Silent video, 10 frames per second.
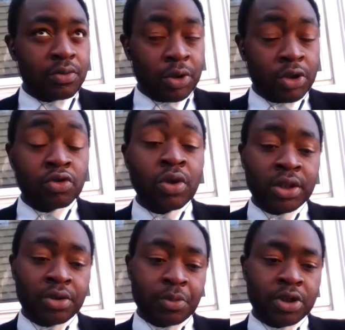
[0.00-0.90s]
with true
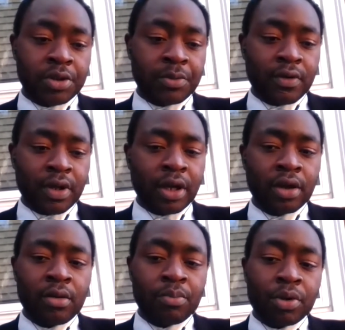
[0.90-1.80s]
entrepreneurship, is like
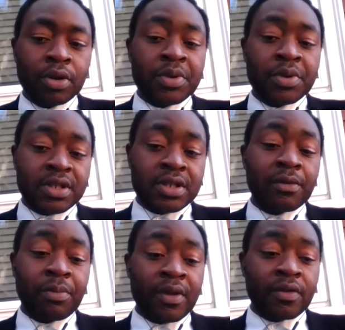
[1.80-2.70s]
building businesses that
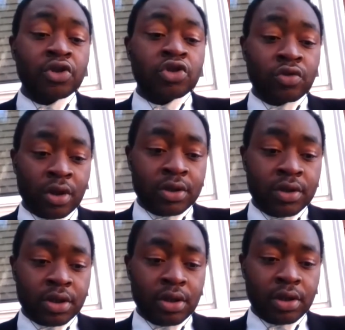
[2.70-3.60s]
are based on trust,